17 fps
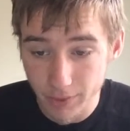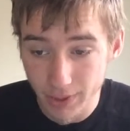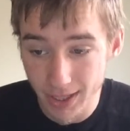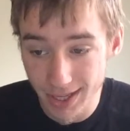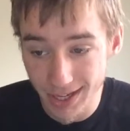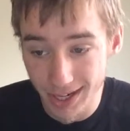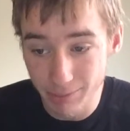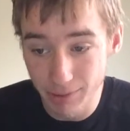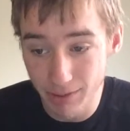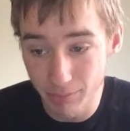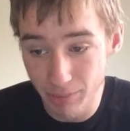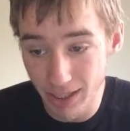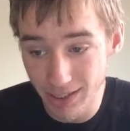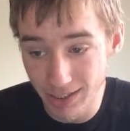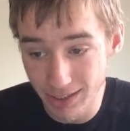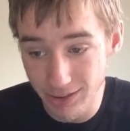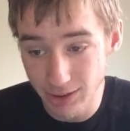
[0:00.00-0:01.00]
and I'm gonna
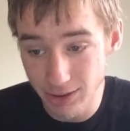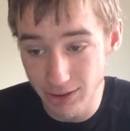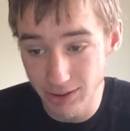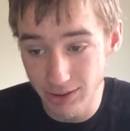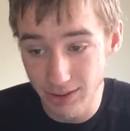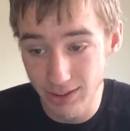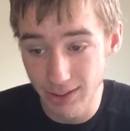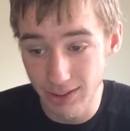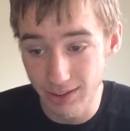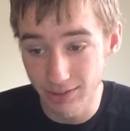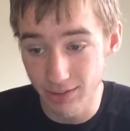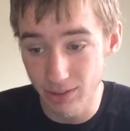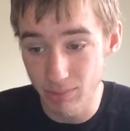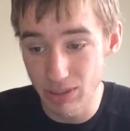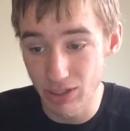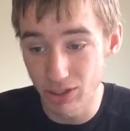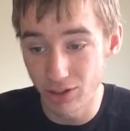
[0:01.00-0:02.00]
buy that shit, and it's
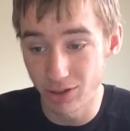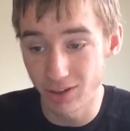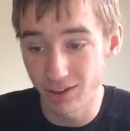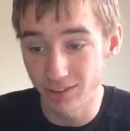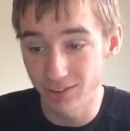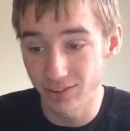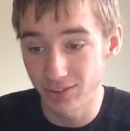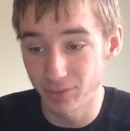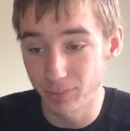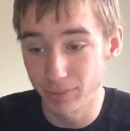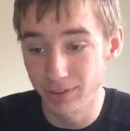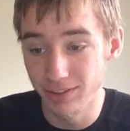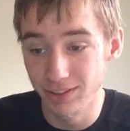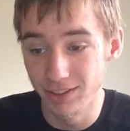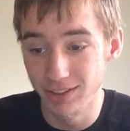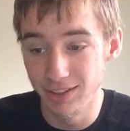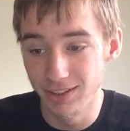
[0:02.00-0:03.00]
gonna be awesome.
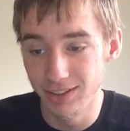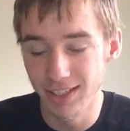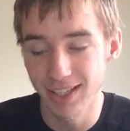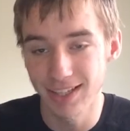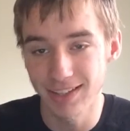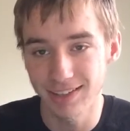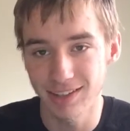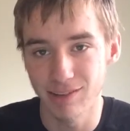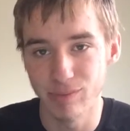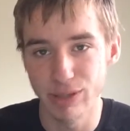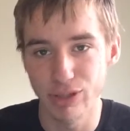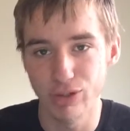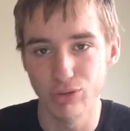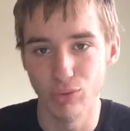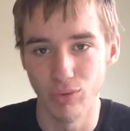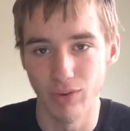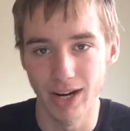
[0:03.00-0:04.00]
It's gonna be
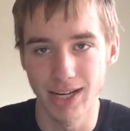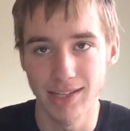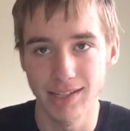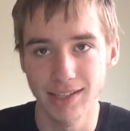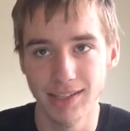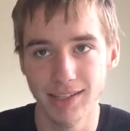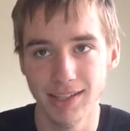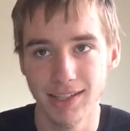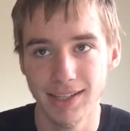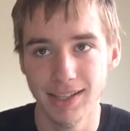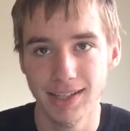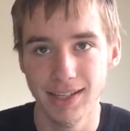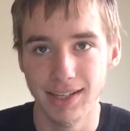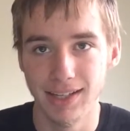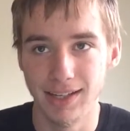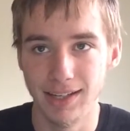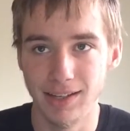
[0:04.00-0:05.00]
great.
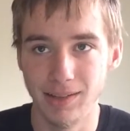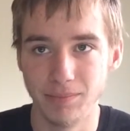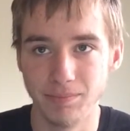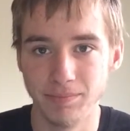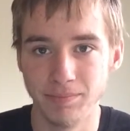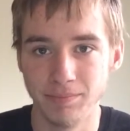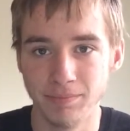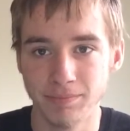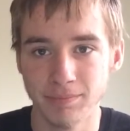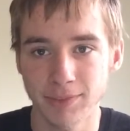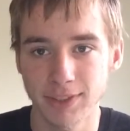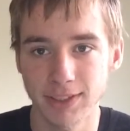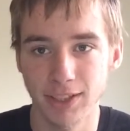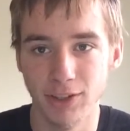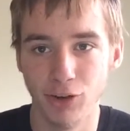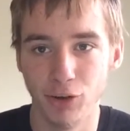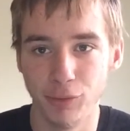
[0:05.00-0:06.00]
Um,
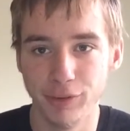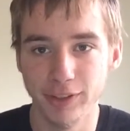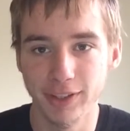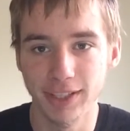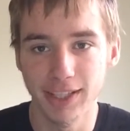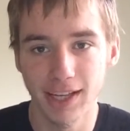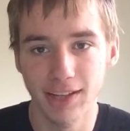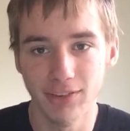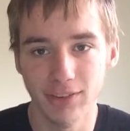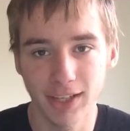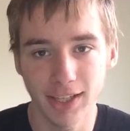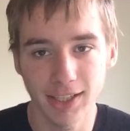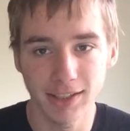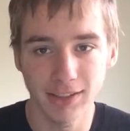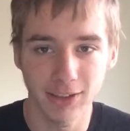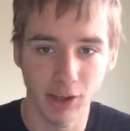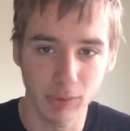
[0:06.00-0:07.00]
and hopefully you guys like
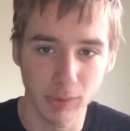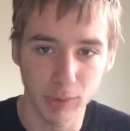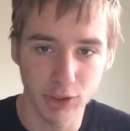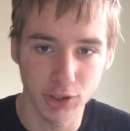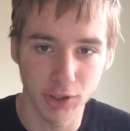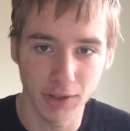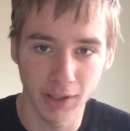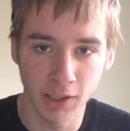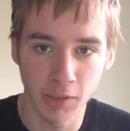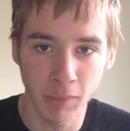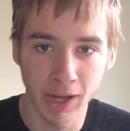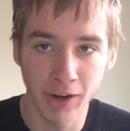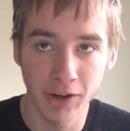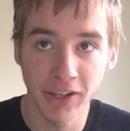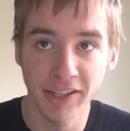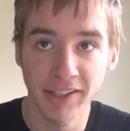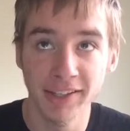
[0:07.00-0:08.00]
it. Tell me what you think
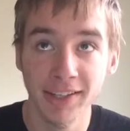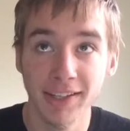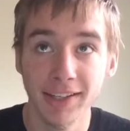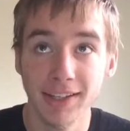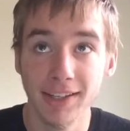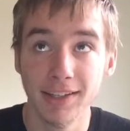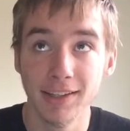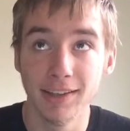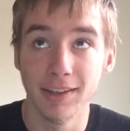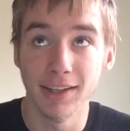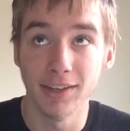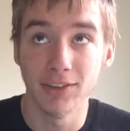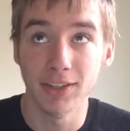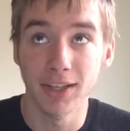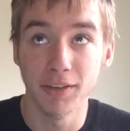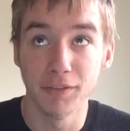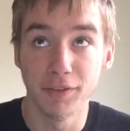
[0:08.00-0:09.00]
about it. Thanks
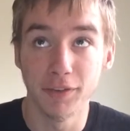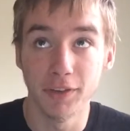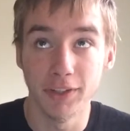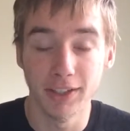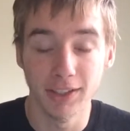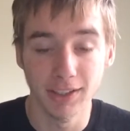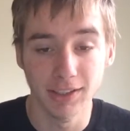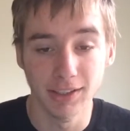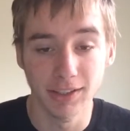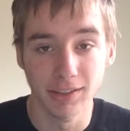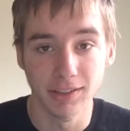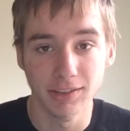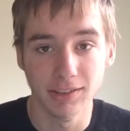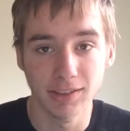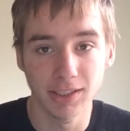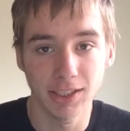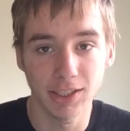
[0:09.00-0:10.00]
again for uh,
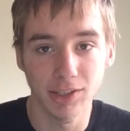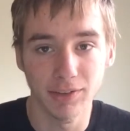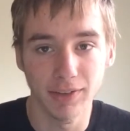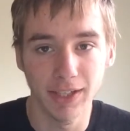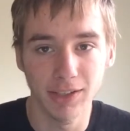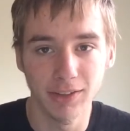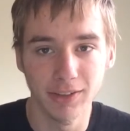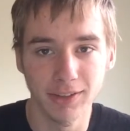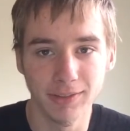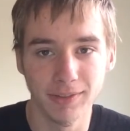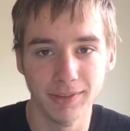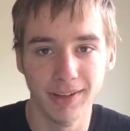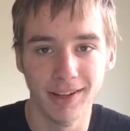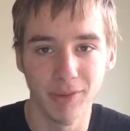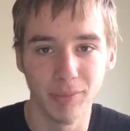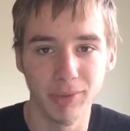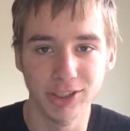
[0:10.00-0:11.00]
sticking around, and
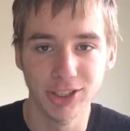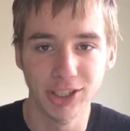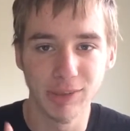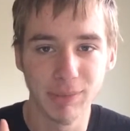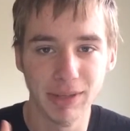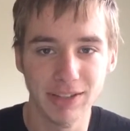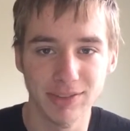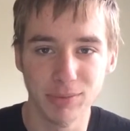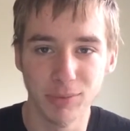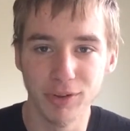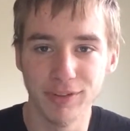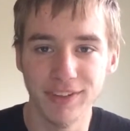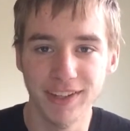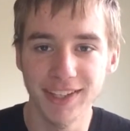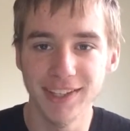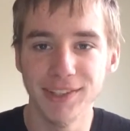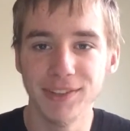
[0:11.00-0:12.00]
I'll be sure to make some more
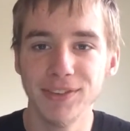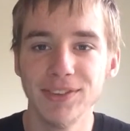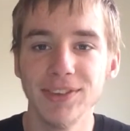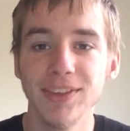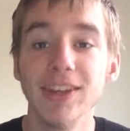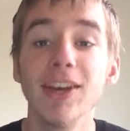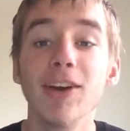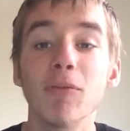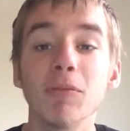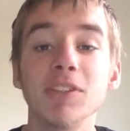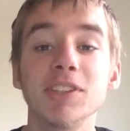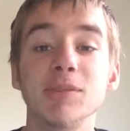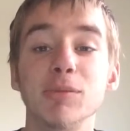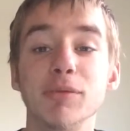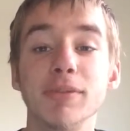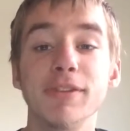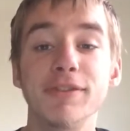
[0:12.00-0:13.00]
videos when this movie